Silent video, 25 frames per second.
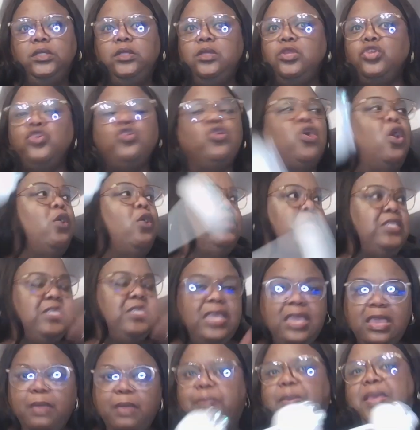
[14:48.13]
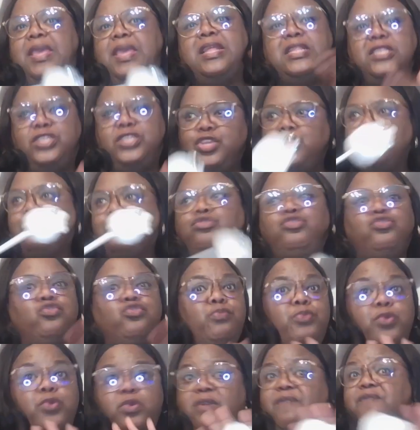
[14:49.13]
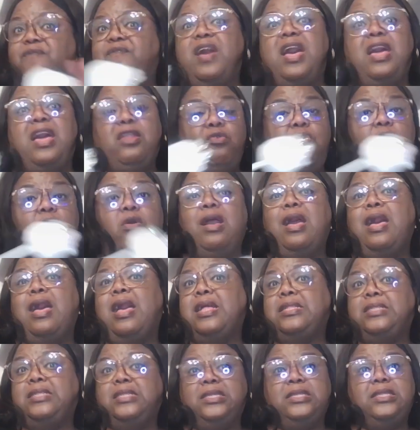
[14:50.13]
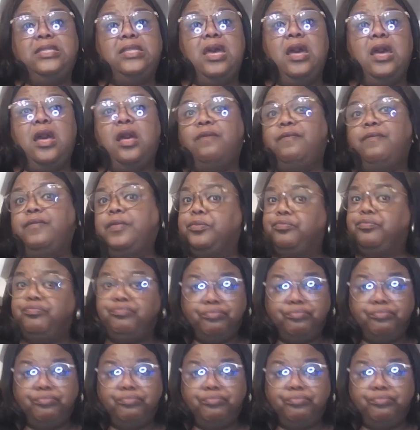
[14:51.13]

You go deep into YouTube, you can find all kinds of stuff.